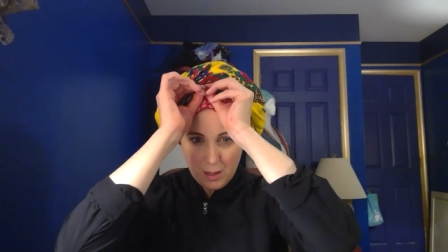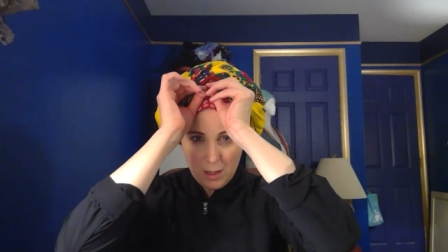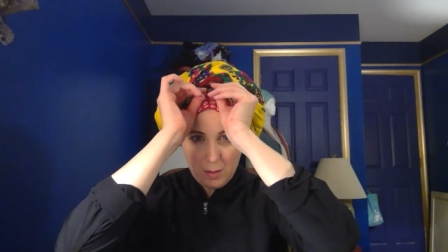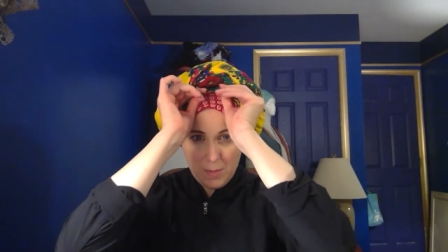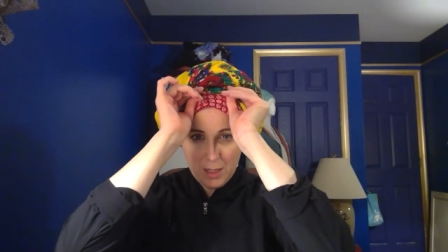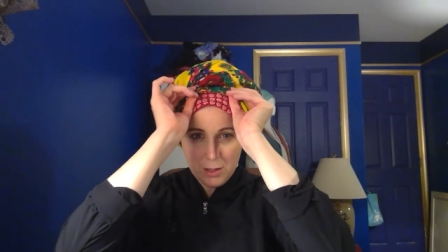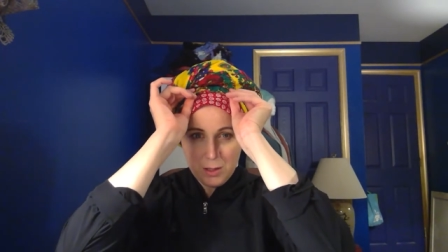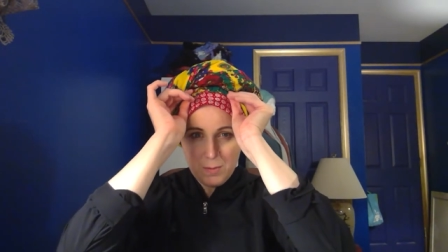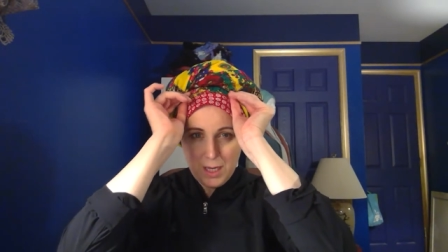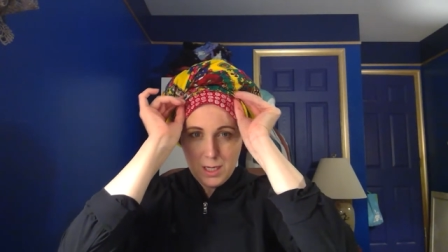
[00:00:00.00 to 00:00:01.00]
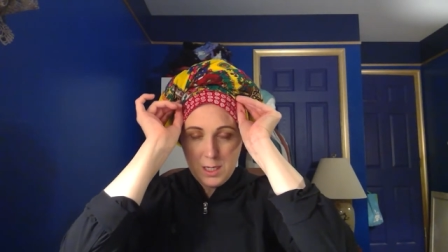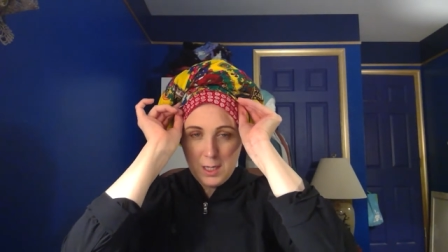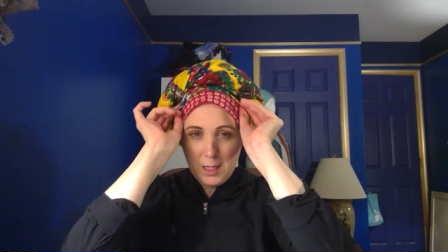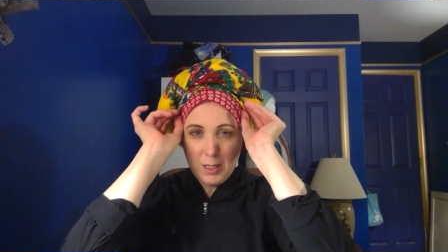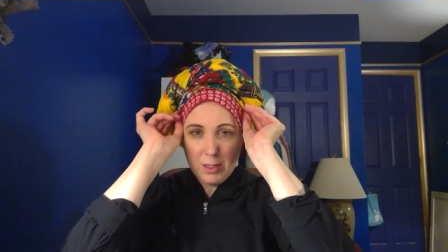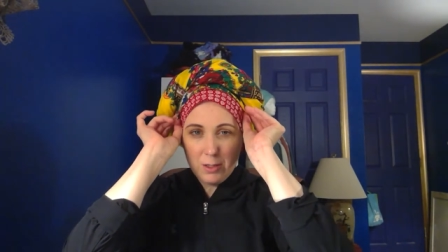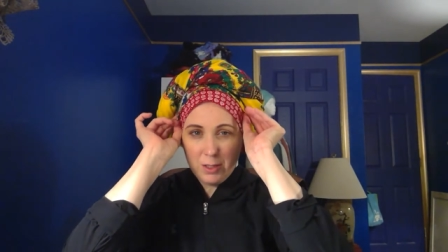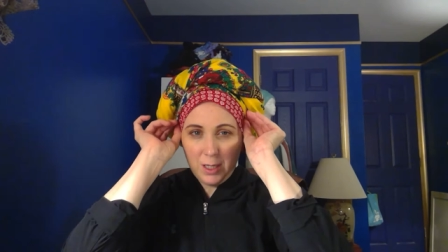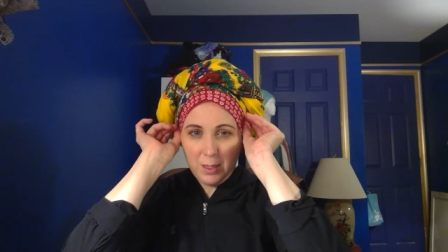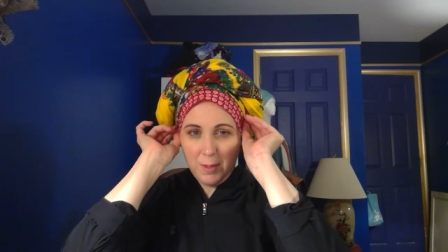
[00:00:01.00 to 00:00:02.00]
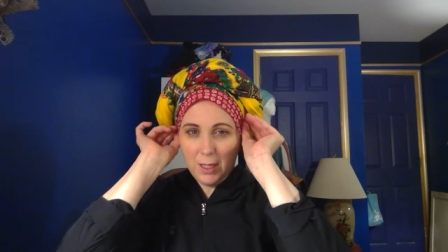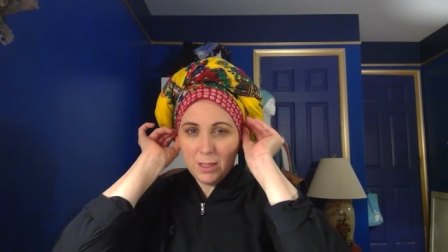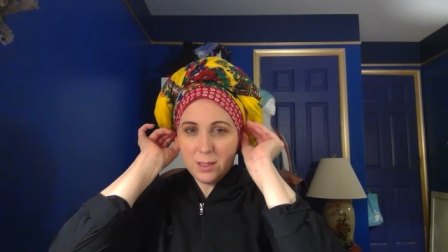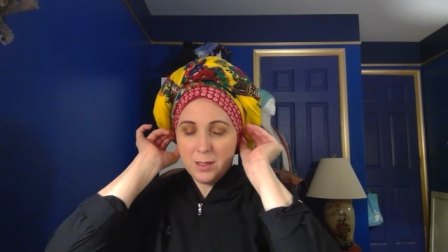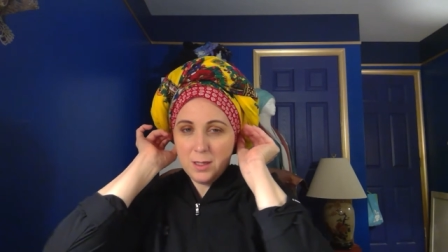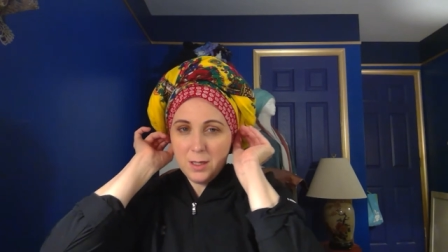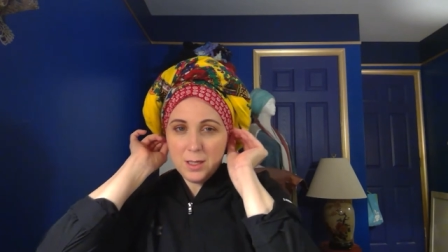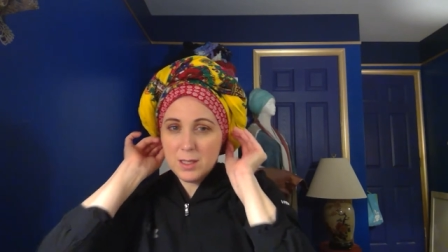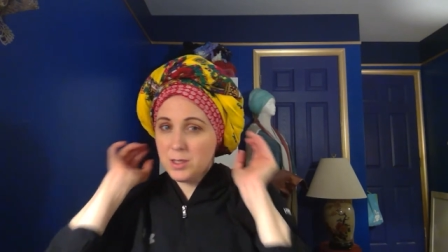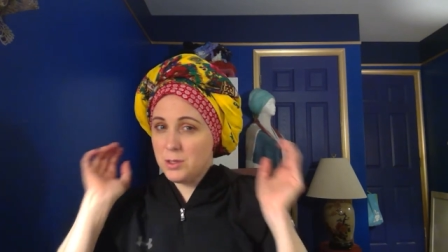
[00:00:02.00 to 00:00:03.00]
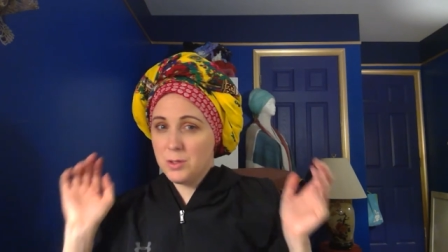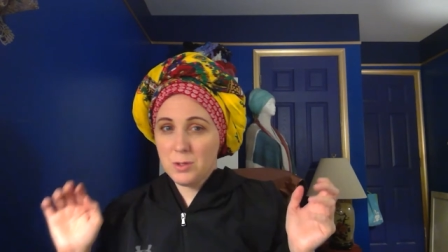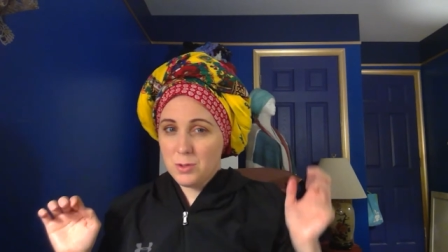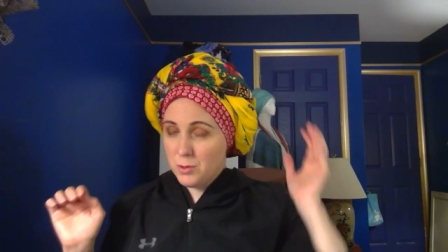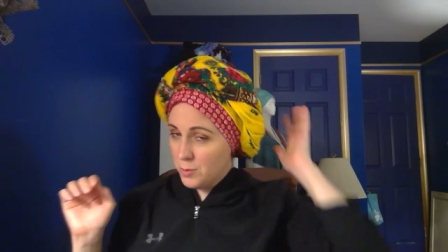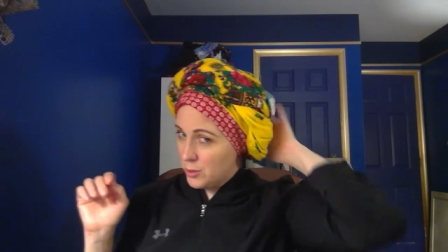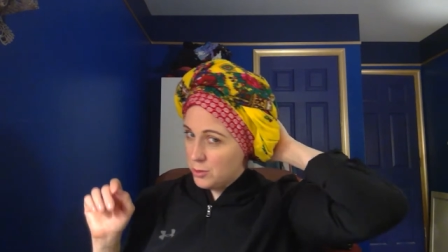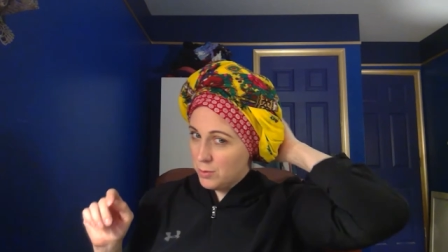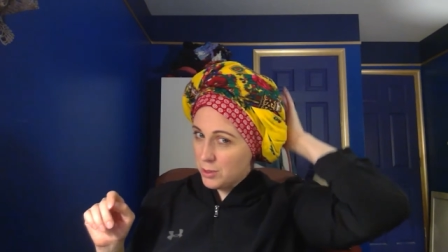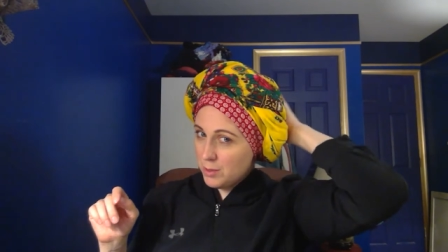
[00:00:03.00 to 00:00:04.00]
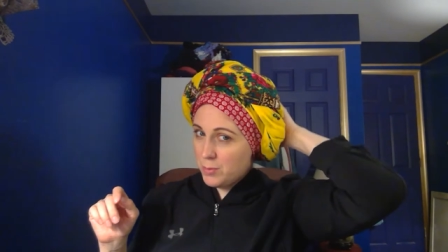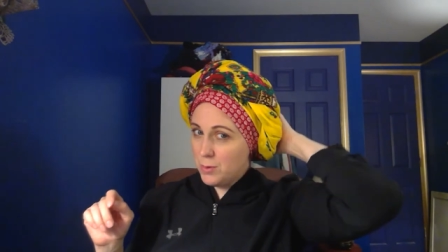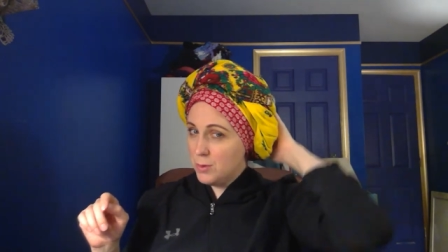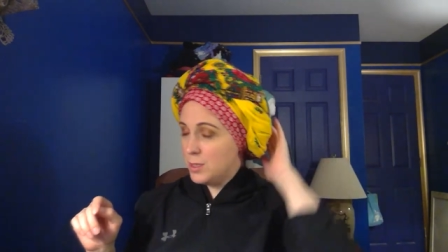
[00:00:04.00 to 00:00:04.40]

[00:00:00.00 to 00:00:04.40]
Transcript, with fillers: Oh, I managed to make it in under 10 minutes. This is super, super simple.